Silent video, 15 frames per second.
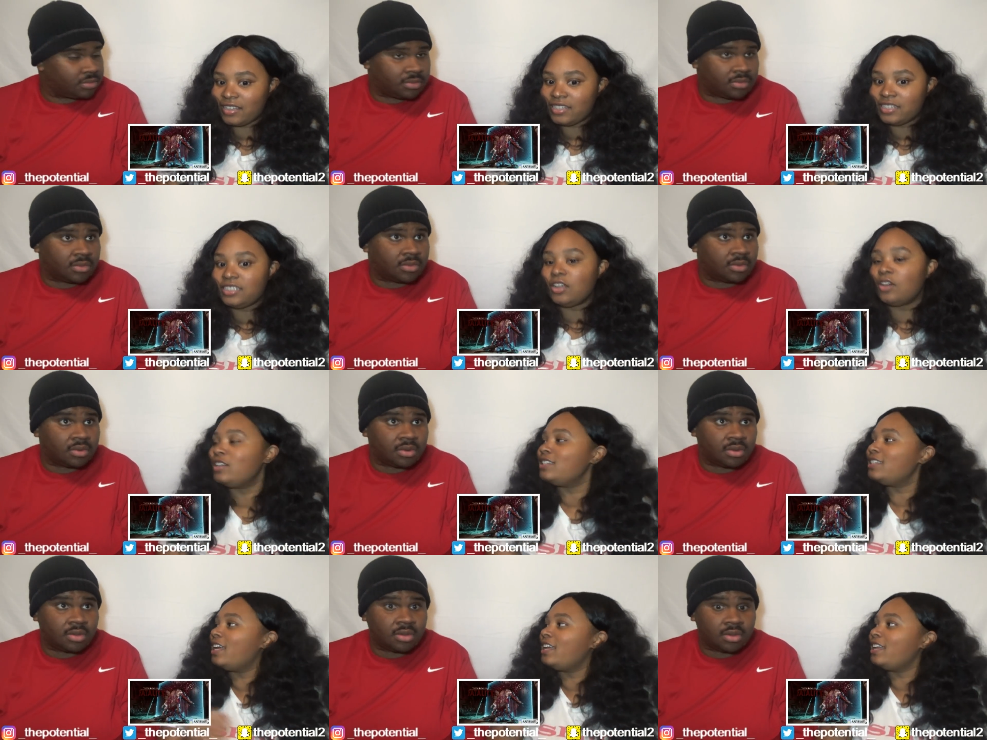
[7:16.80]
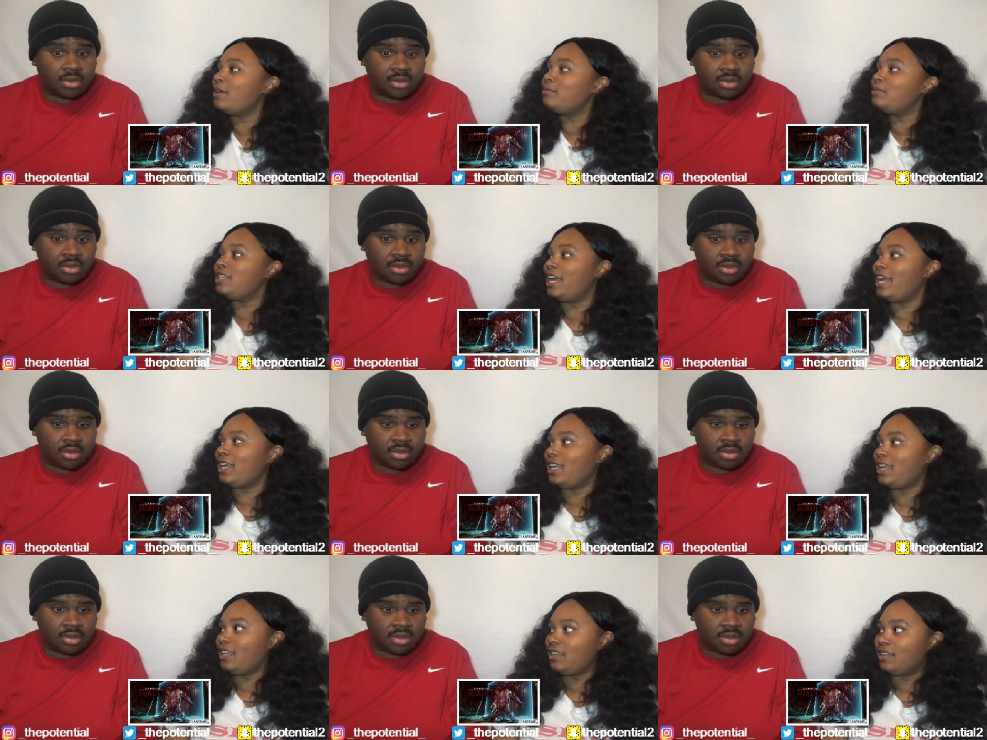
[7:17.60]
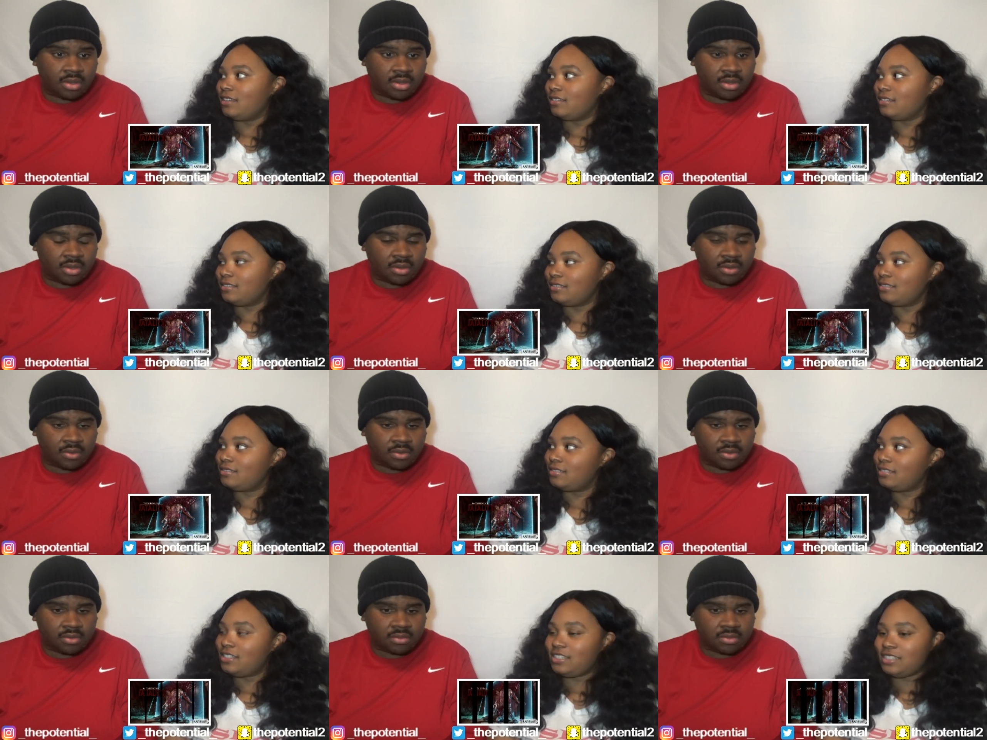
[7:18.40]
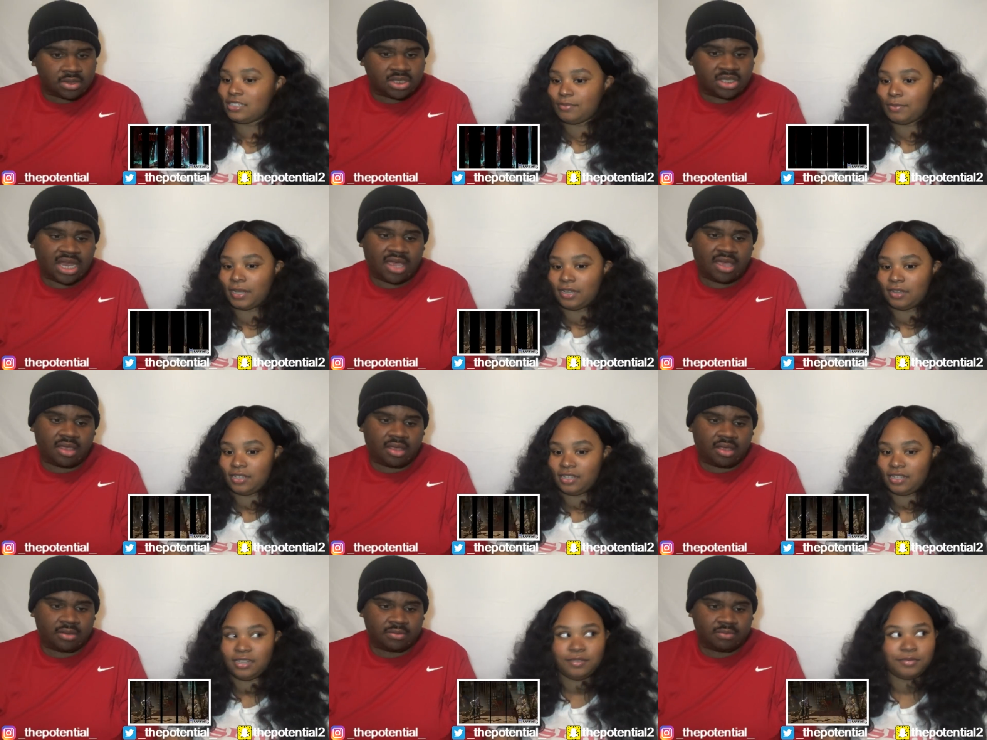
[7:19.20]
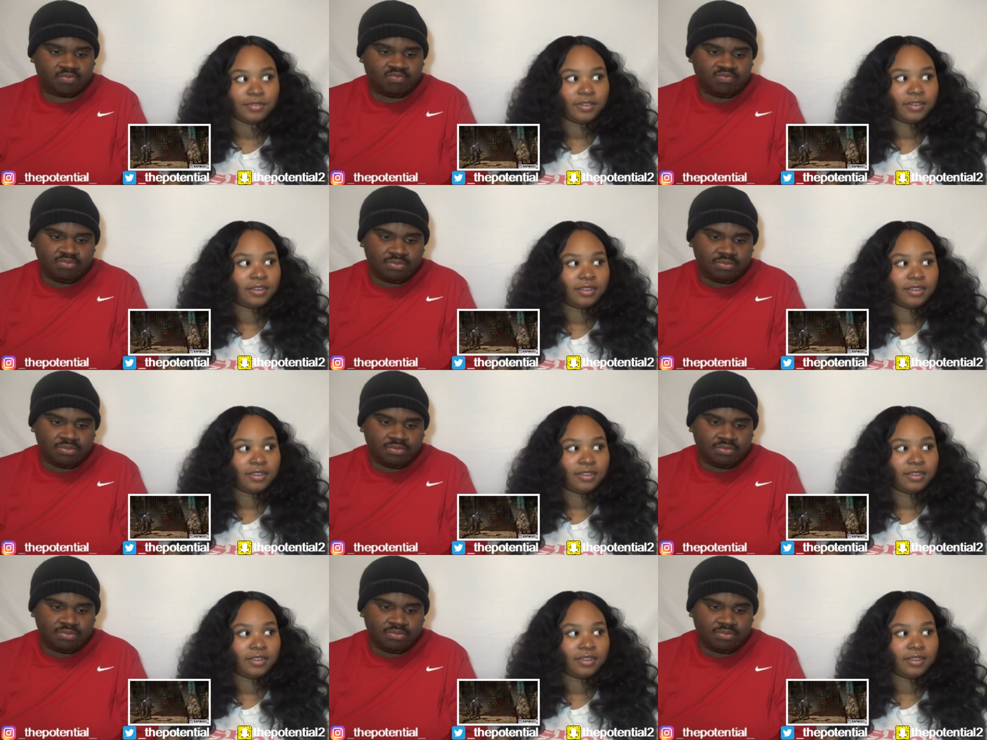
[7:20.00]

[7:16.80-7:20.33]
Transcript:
Speaker 1: No, his not named Jackie. She's just spelling it different.